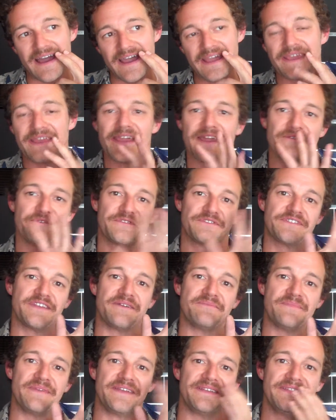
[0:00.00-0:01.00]
I have
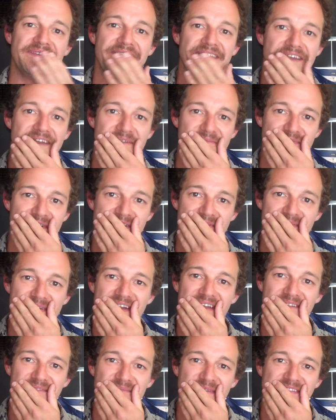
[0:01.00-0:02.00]
some idea in my
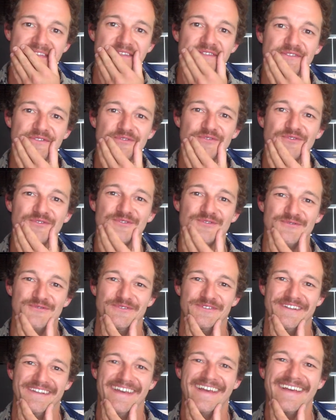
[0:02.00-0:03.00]
mind, but it's too
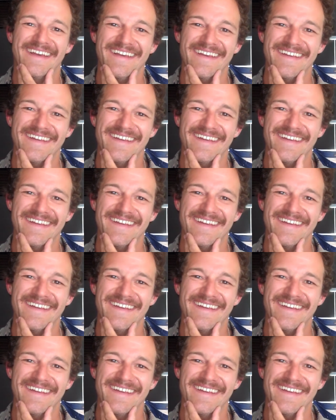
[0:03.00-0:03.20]
soon.